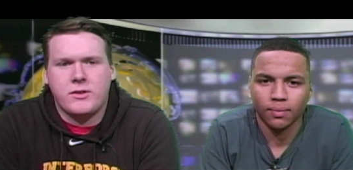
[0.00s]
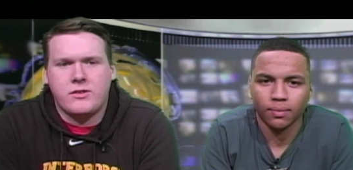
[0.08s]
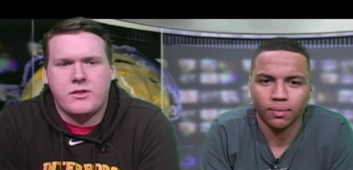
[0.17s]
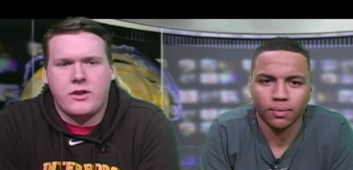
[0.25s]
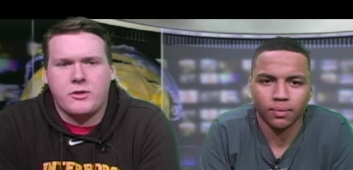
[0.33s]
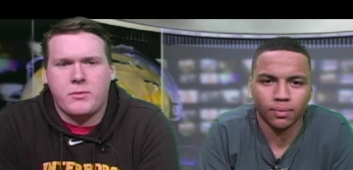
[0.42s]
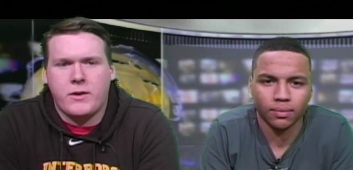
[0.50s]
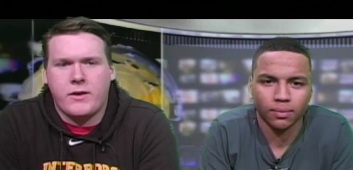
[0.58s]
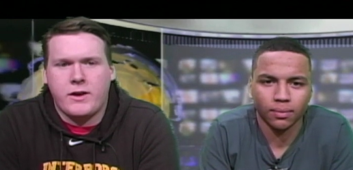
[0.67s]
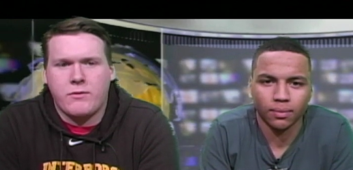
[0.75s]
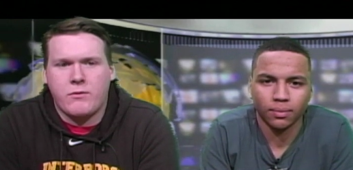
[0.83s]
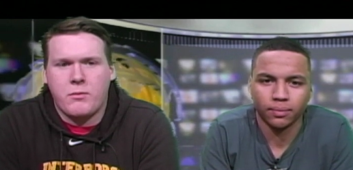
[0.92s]

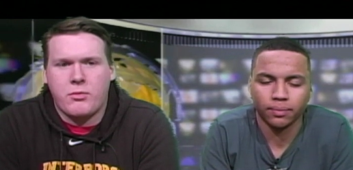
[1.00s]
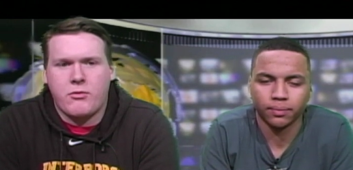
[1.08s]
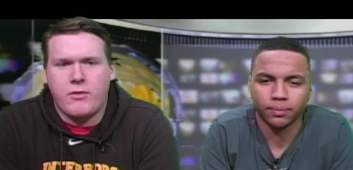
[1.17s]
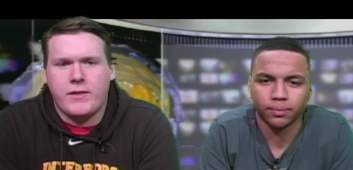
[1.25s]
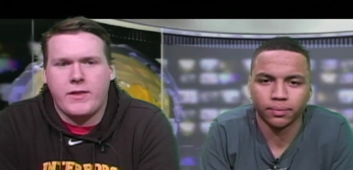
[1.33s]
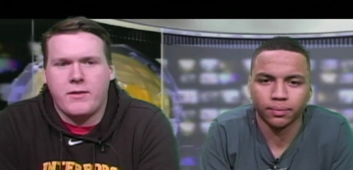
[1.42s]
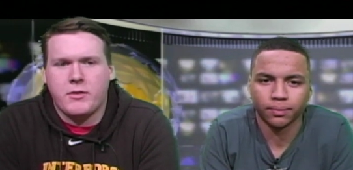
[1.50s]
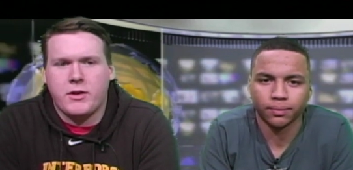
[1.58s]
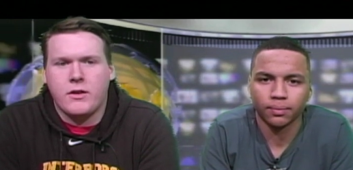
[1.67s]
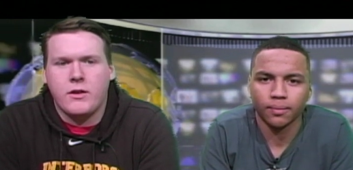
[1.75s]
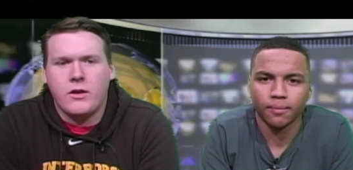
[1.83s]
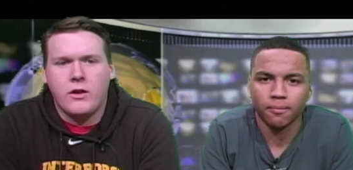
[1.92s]
Speaker 1: Salisbury in room 311.
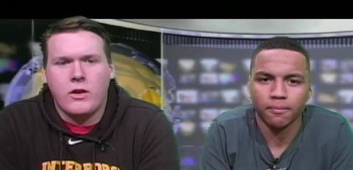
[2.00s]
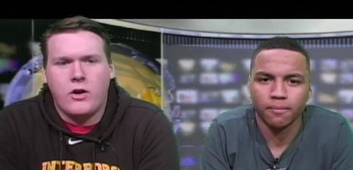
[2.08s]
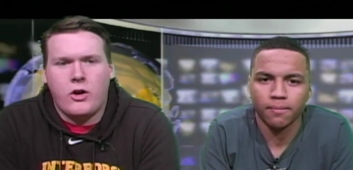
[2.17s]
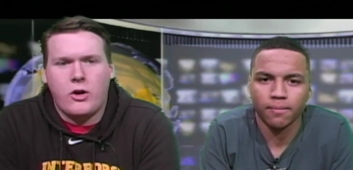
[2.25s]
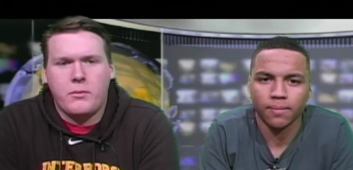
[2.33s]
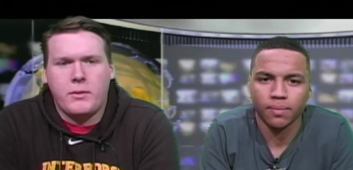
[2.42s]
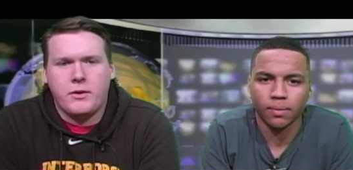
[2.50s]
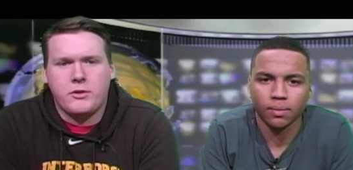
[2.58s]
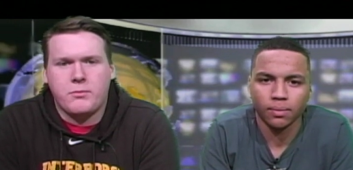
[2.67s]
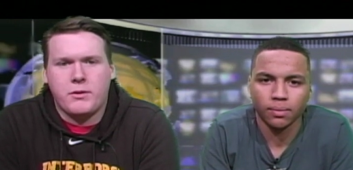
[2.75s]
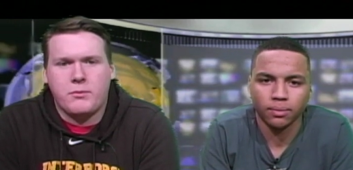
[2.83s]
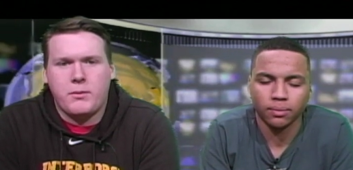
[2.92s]
All bills
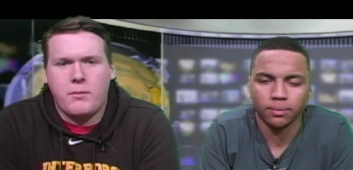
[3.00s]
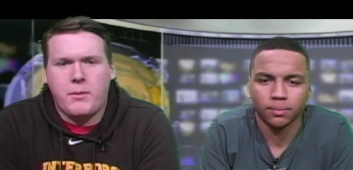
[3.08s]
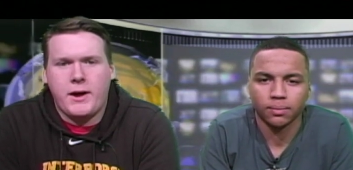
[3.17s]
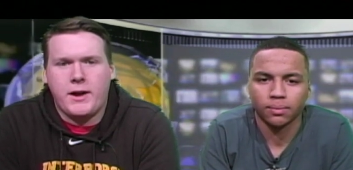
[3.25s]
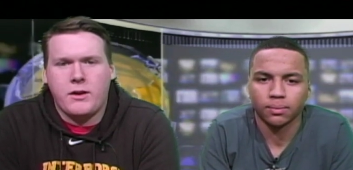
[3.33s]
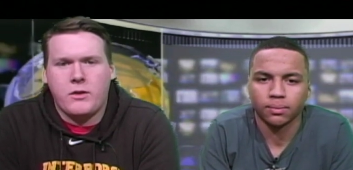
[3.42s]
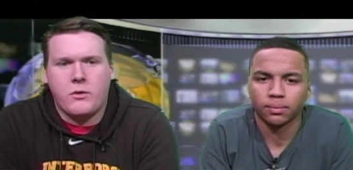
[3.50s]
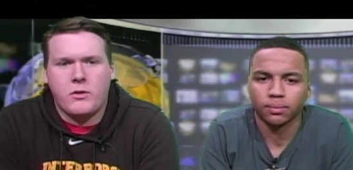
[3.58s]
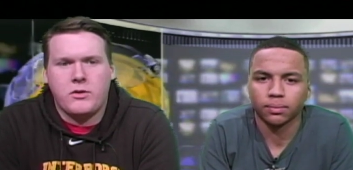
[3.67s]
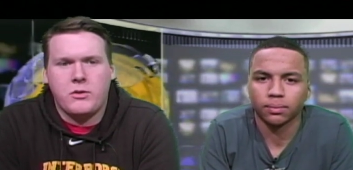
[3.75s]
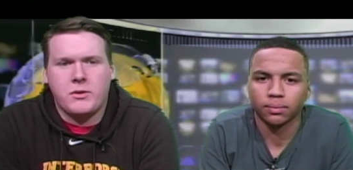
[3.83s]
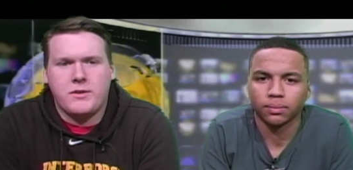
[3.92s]
must be paid in order
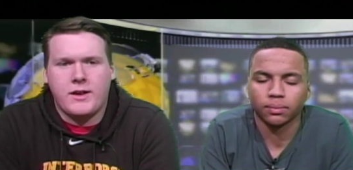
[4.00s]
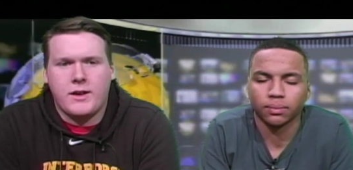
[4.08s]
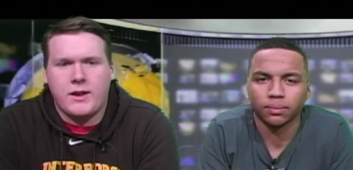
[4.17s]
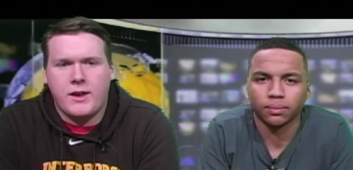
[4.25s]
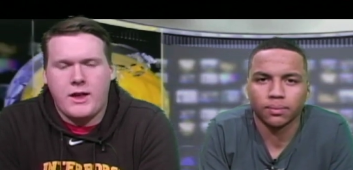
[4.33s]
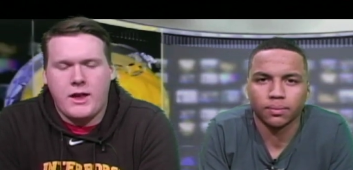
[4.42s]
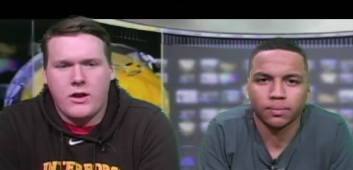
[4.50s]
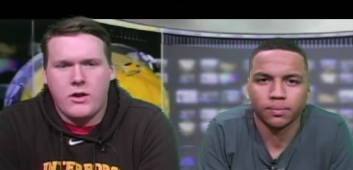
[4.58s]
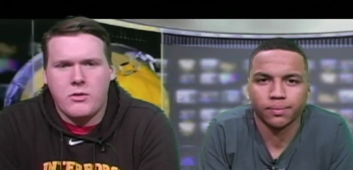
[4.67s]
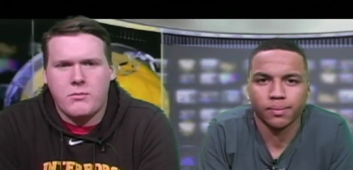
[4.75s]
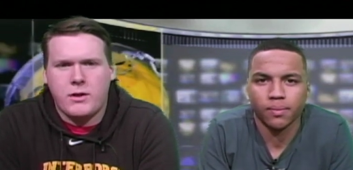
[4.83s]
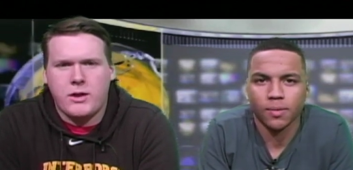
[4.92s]
to attend, and
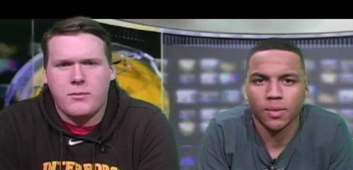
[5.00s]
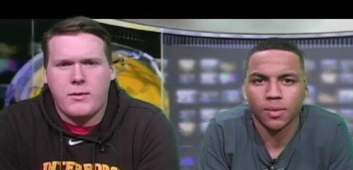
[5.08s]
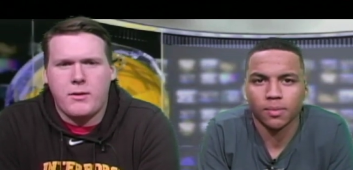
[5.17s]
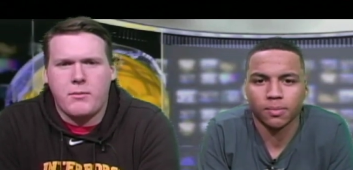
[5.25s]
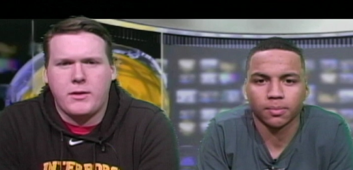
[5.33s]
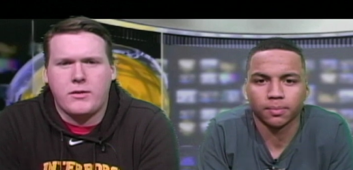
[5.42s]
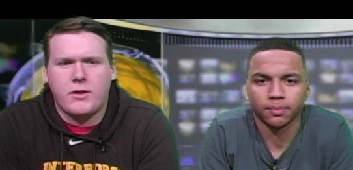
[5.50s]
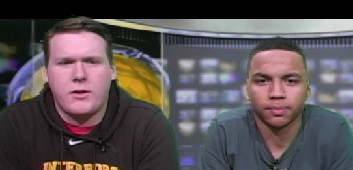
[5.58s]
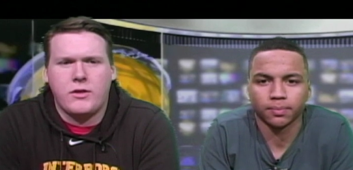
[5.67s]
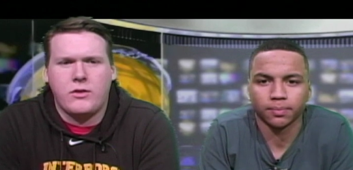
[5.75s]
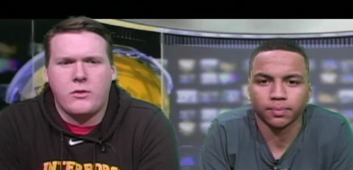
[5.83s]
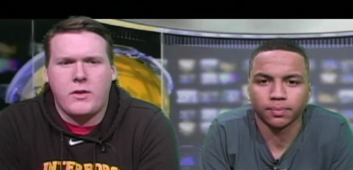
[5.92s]
no money may be turned
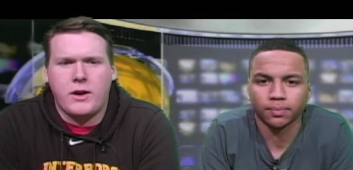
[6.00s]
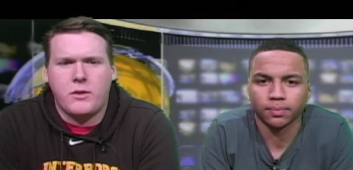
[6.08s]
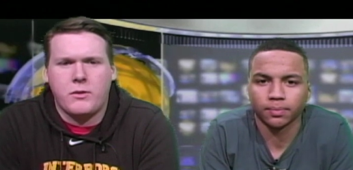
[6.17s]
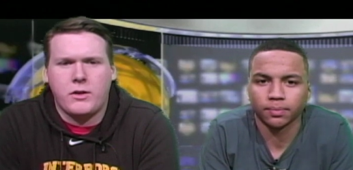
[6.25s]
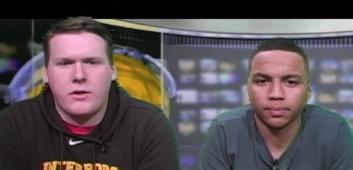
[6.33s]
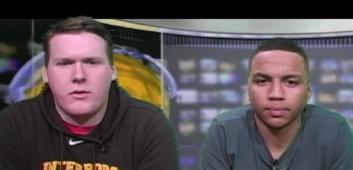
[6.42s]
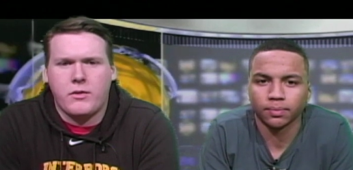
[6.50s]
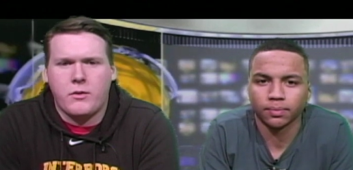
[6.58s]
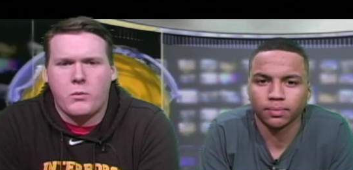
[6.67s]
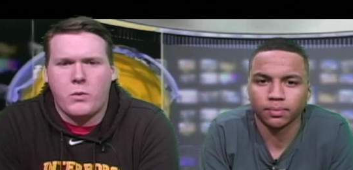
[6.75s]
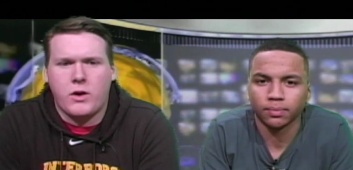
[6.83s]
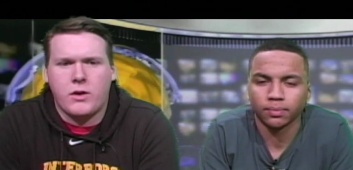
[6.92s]
into anyone other
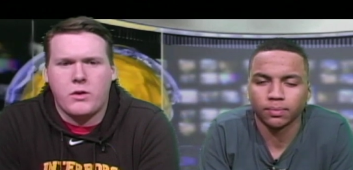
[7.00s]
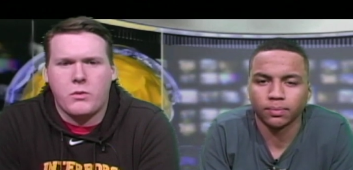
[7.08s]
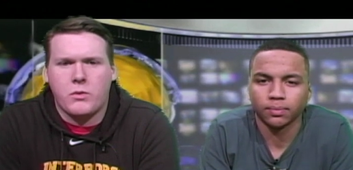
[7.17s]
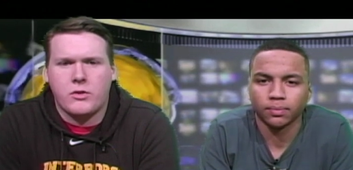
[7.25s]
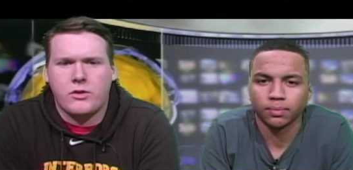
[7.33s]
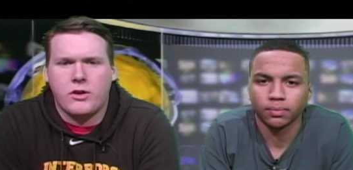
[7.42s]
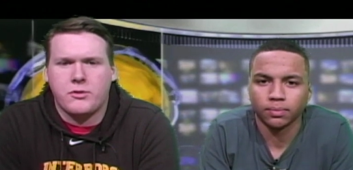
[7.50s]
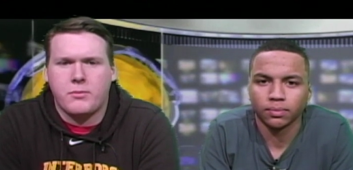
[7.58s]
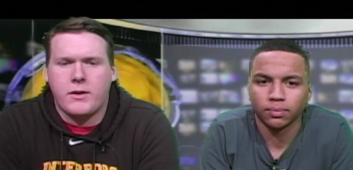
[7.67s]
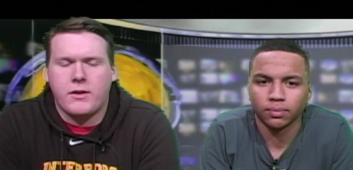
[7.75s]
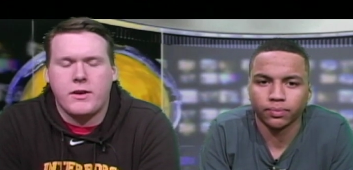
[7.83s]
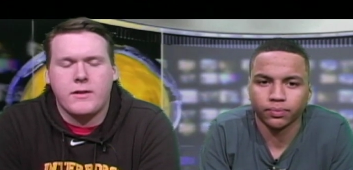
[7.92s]
than Werner or
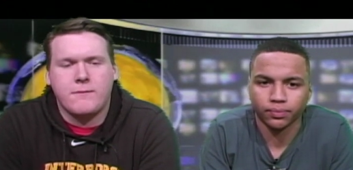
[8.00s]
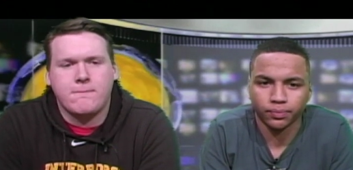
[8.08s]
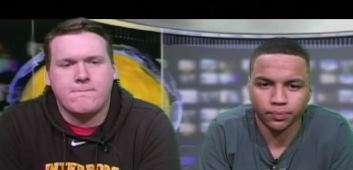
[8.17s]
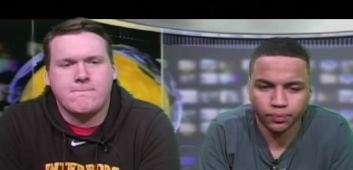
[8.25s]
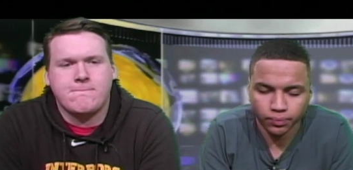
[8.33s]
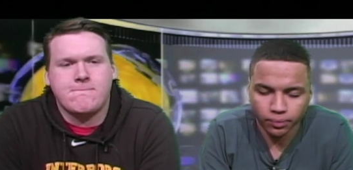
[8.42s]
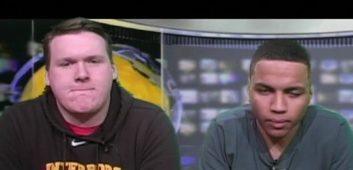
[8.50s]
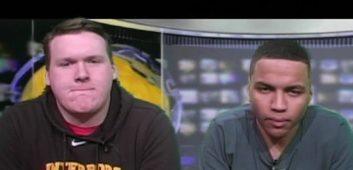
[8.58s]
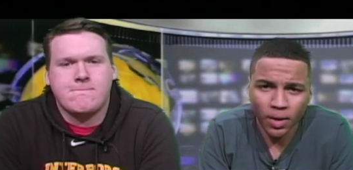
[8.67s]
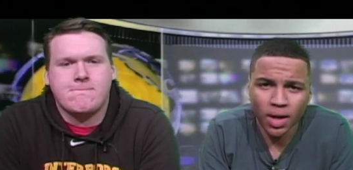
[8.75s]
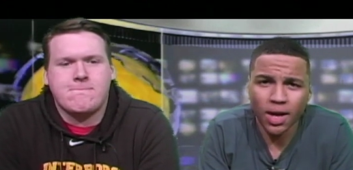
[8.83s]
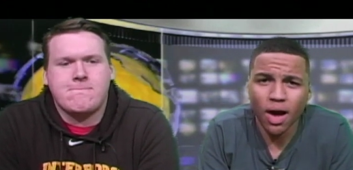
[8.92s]
Salisbury.
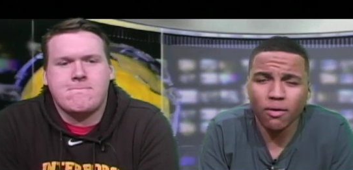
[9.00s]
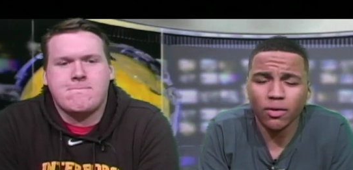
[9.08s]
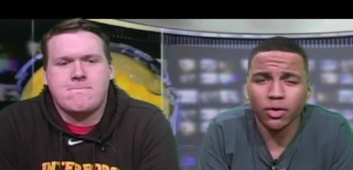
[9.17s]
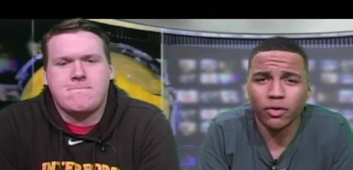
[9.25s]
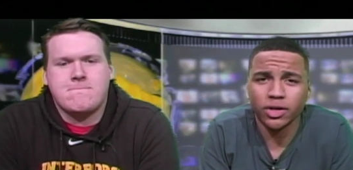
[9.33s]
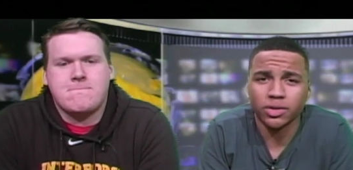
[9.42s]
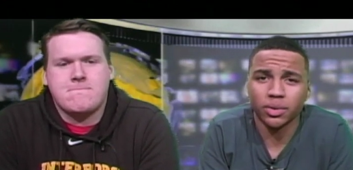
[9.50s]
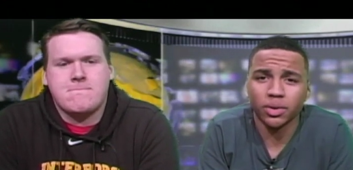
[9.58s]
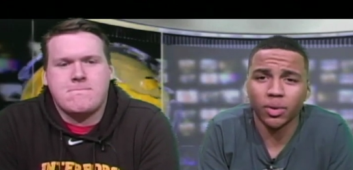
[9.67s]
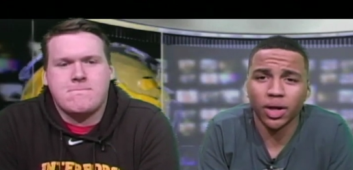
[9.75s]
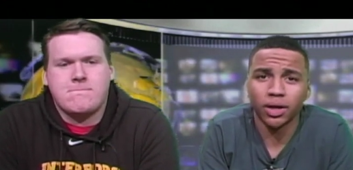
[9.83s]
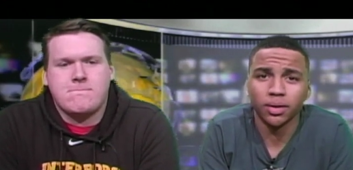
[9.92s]
Speaker 2: And now over to Chris with the
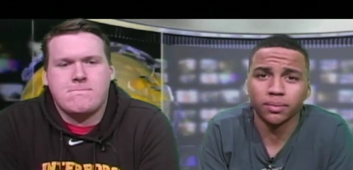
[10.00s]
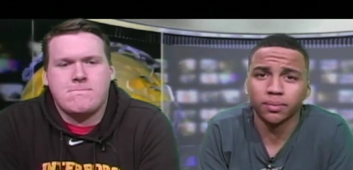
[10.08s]
weather.